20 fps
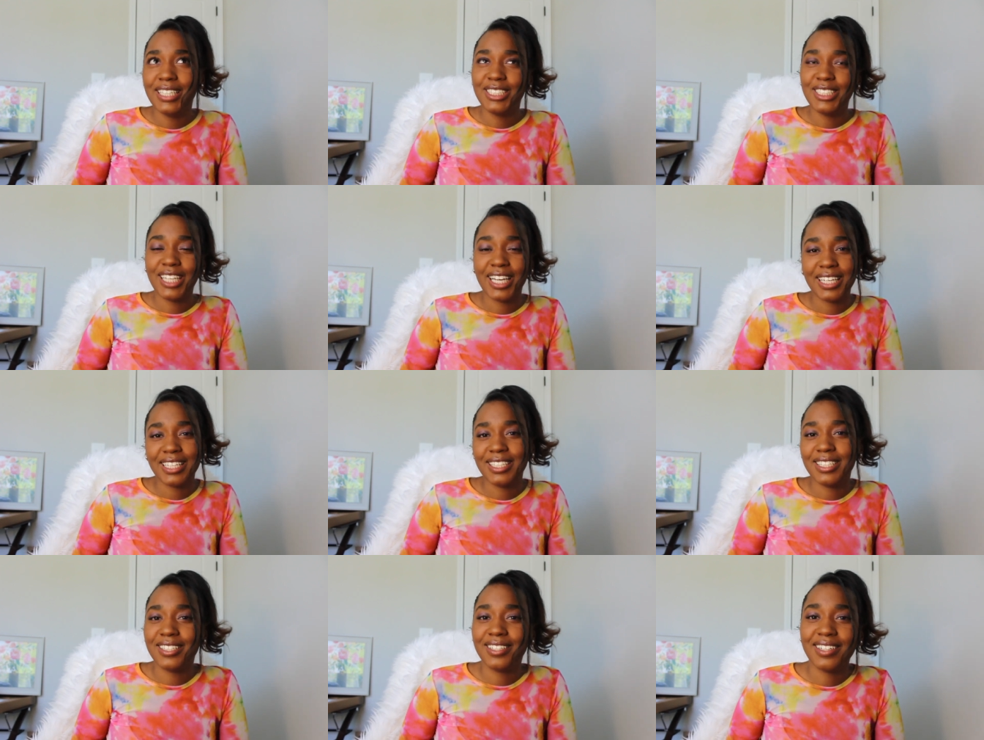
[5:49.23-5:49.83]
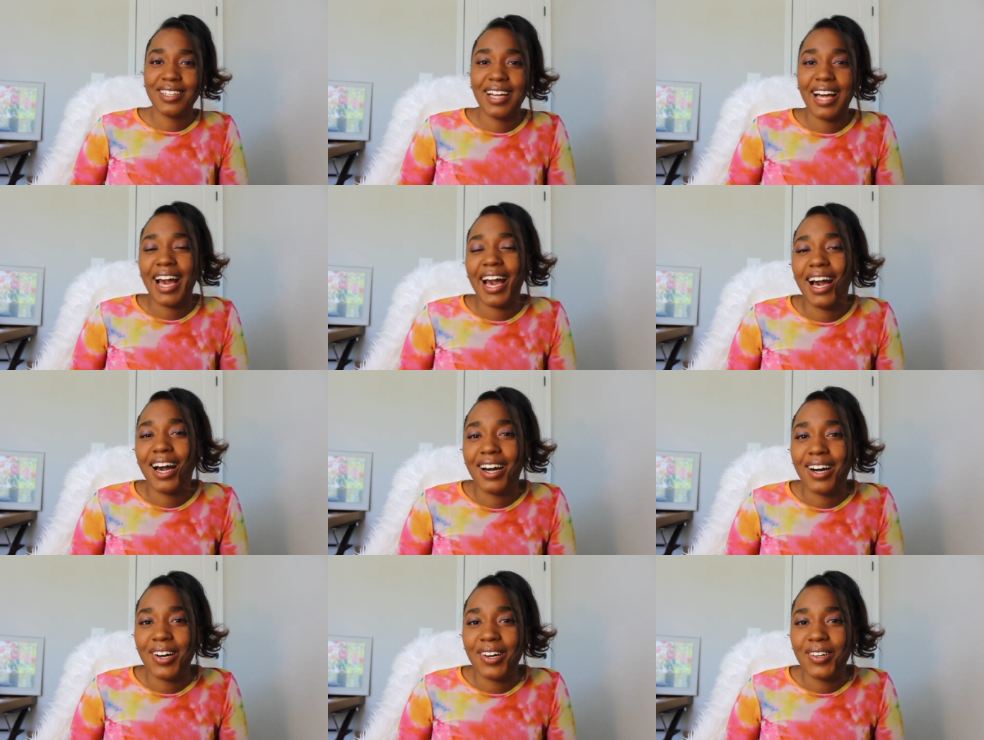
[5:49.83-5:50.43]
Check your girl
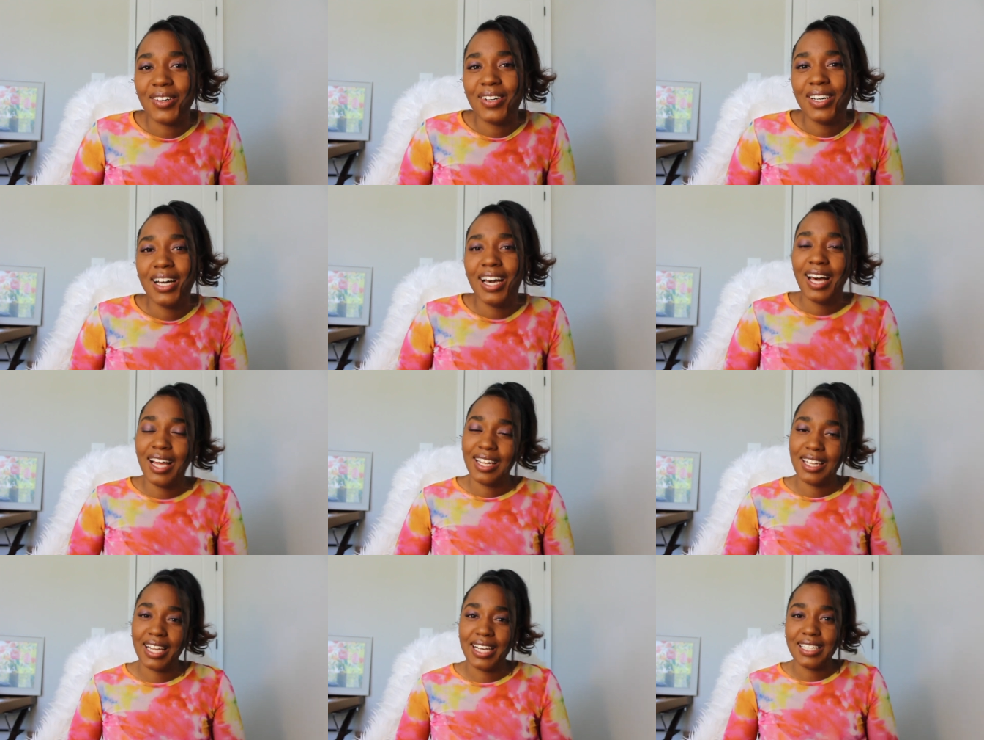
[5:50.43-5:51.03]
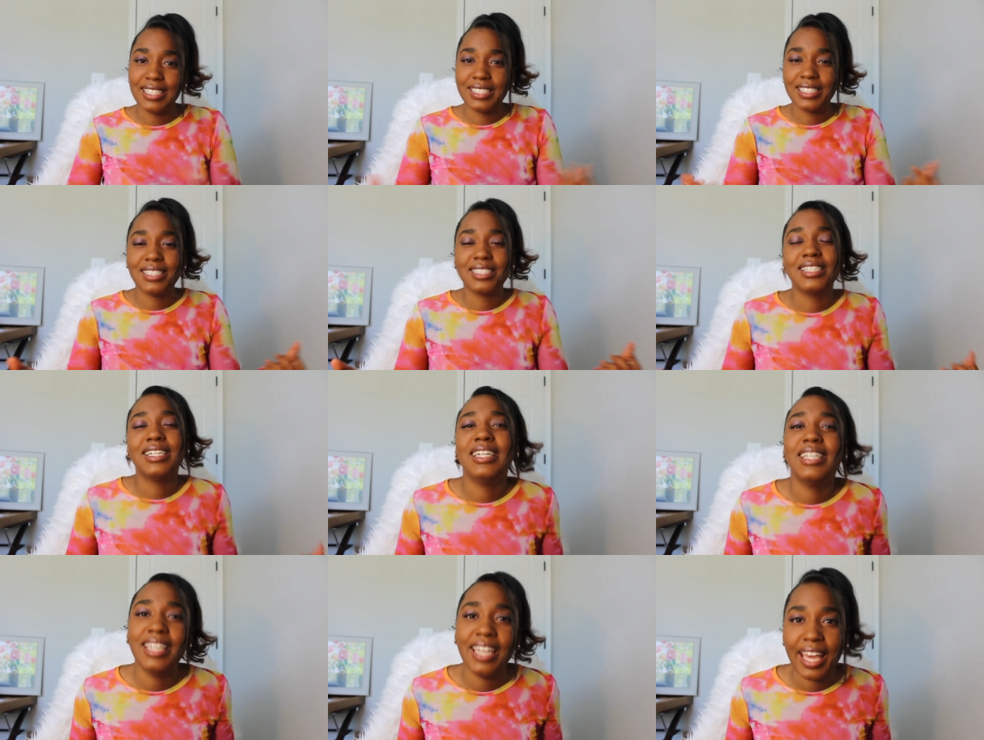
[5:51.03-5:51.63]
out. Let's
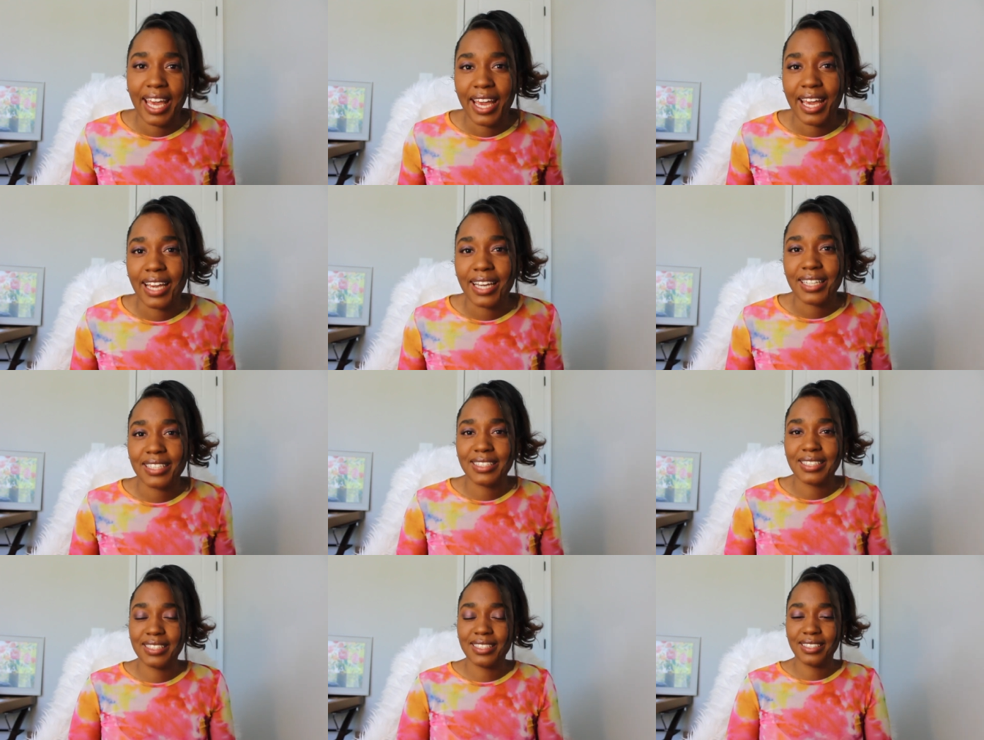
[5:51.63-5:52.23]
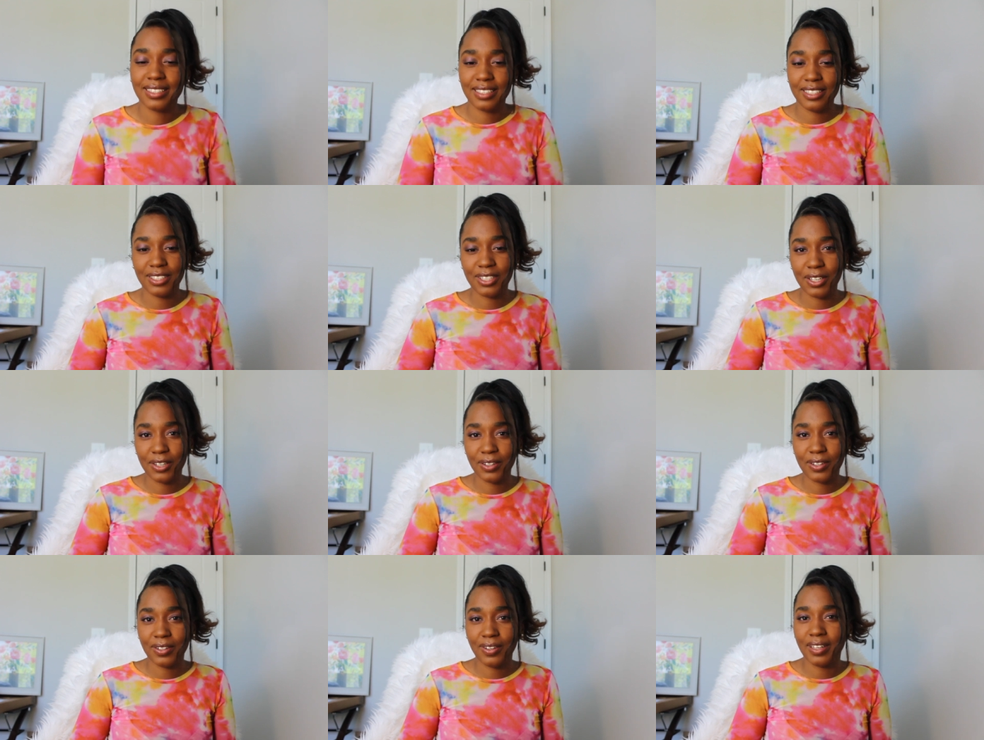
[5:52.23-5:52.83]
connect. You
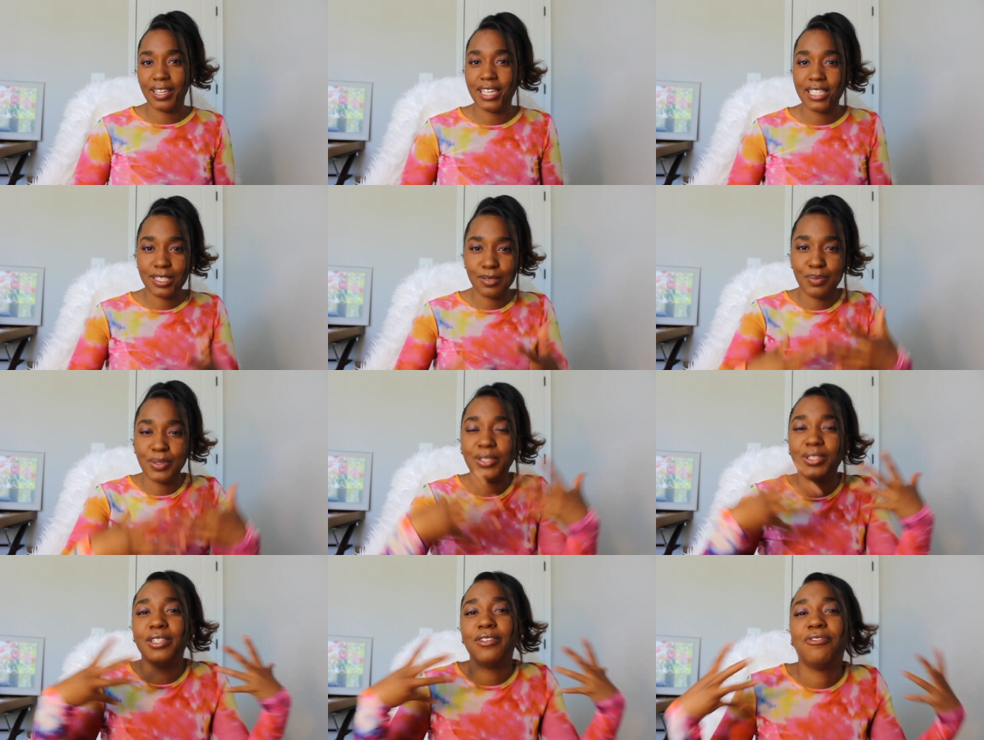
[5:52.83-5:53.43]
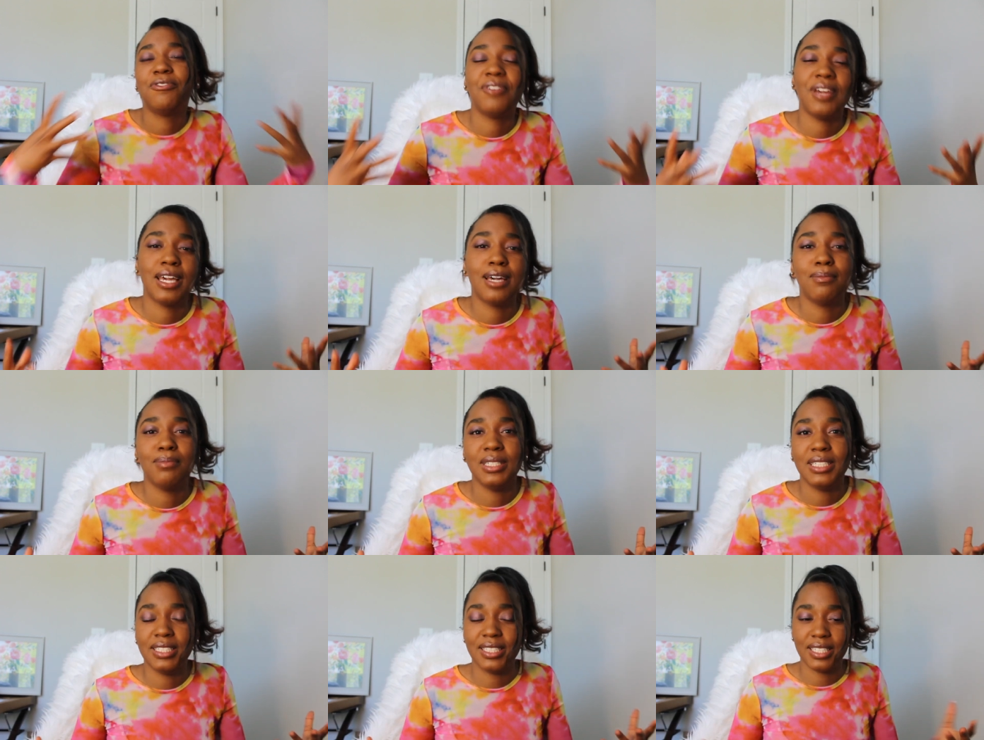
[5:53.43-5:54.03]
know, let's build a
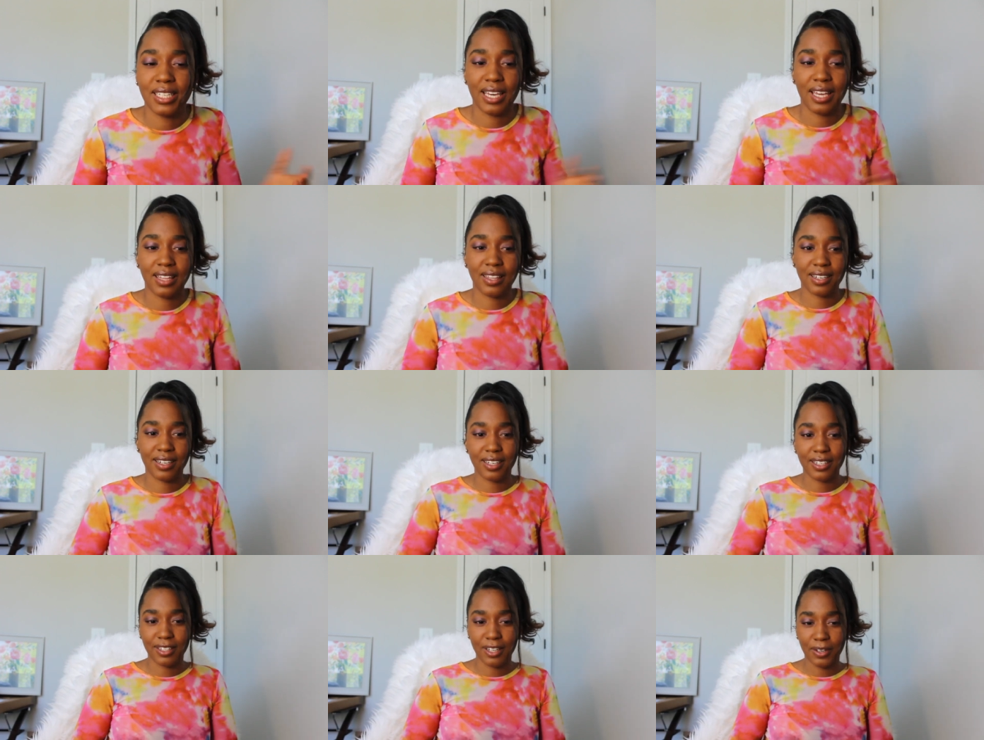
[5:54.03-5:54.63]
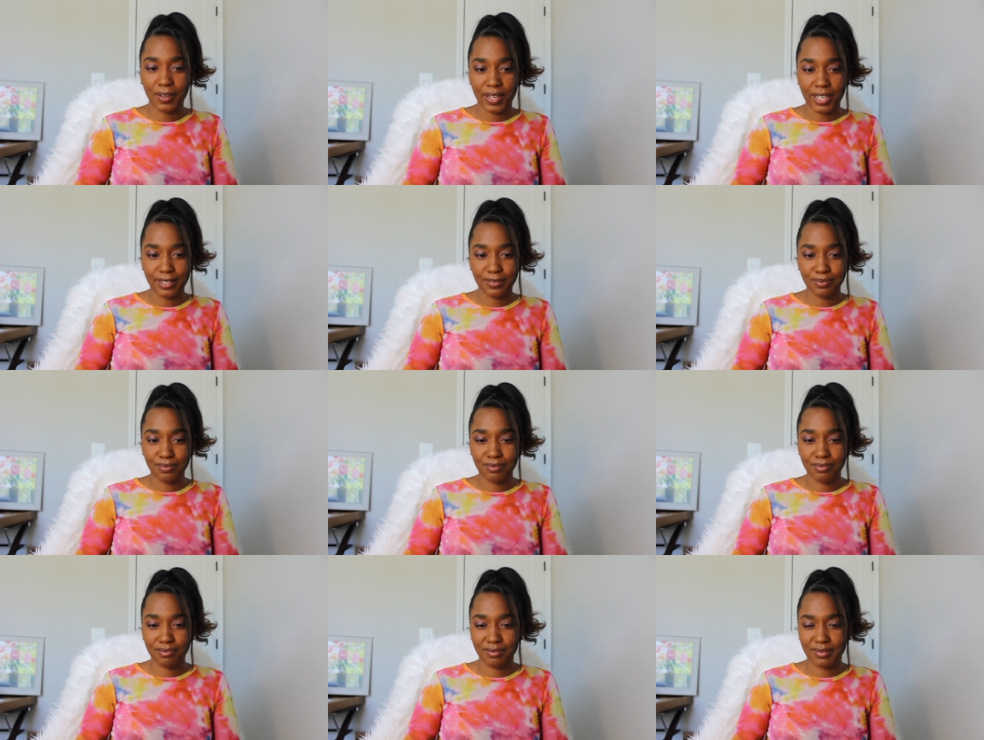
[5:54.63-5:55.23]
family together.
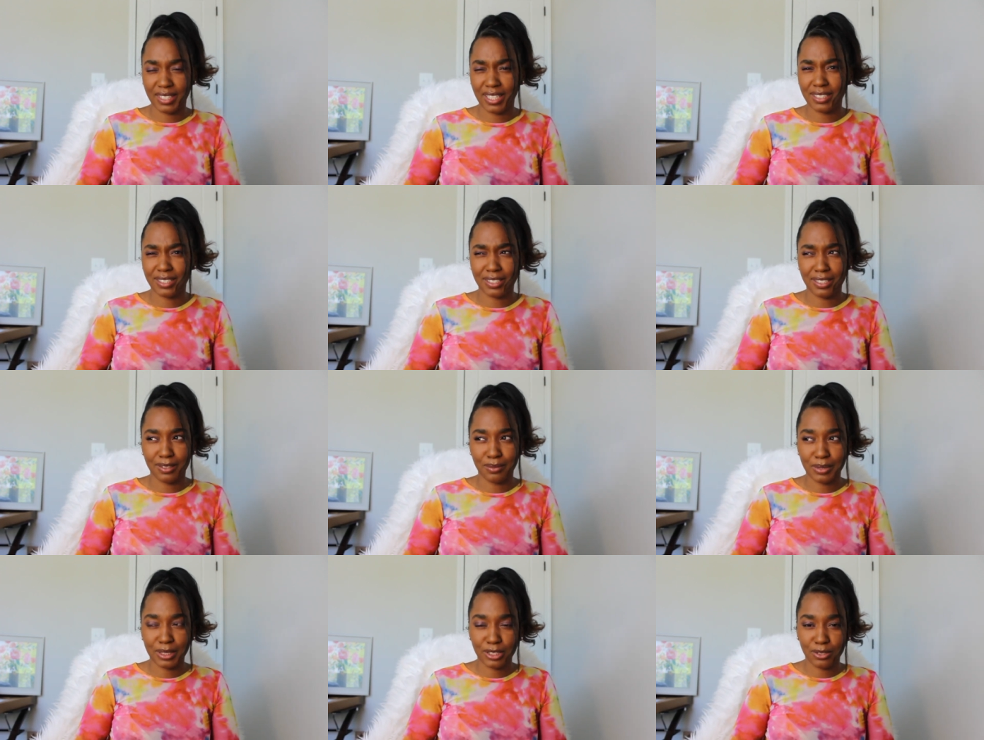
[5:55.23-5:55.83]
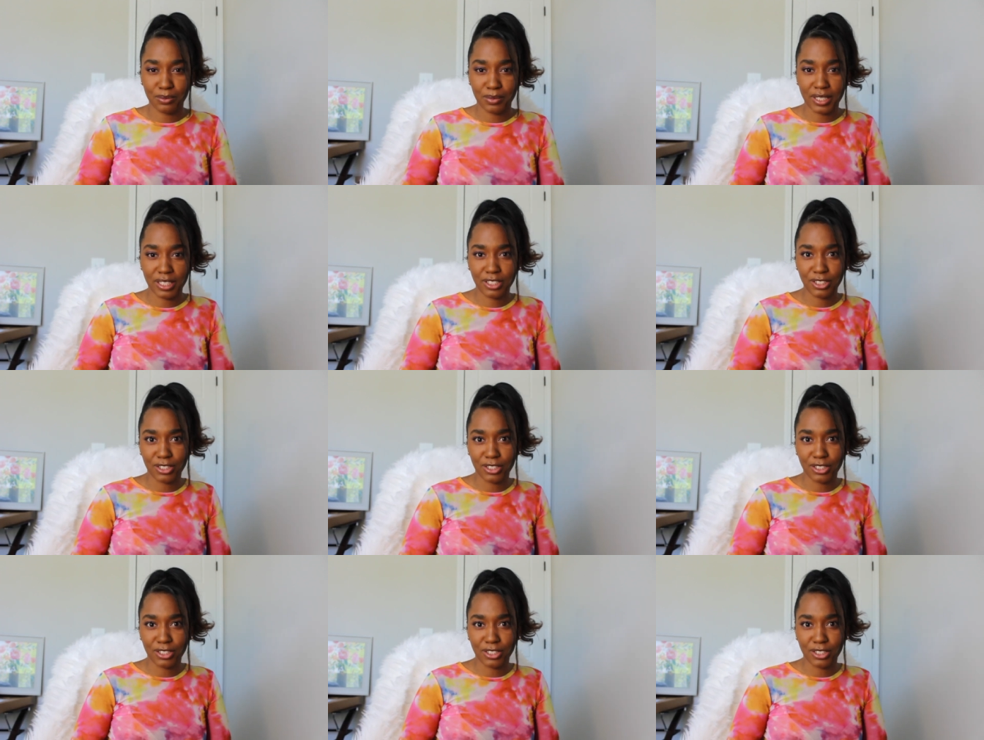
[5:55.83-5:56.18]
Okay. That's a little bit too